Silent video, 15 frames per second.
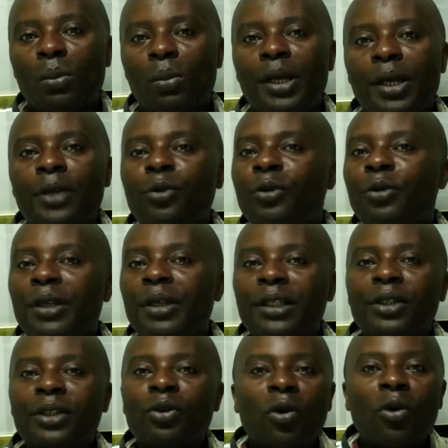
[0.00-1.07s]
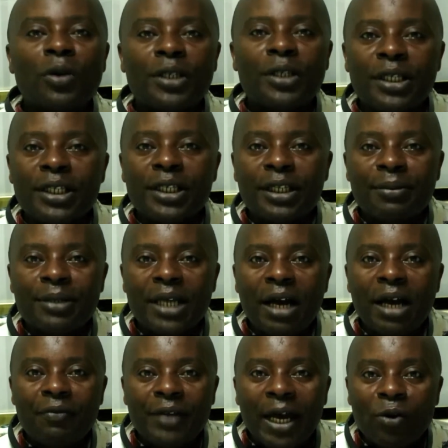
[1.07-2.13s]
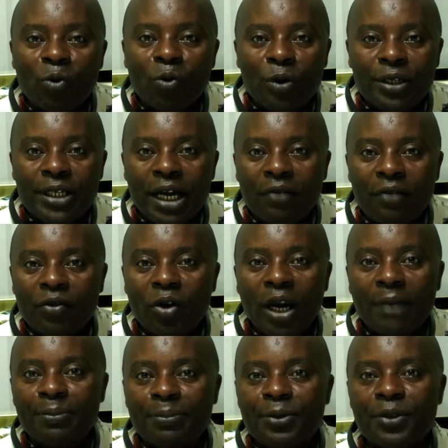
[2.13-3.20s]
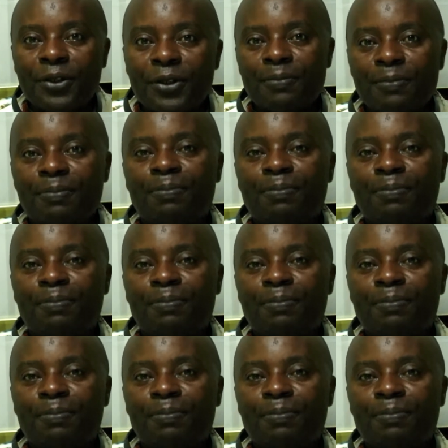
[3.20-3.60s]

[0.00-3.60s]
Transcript: It would mean that all systems have done what you have collapsed.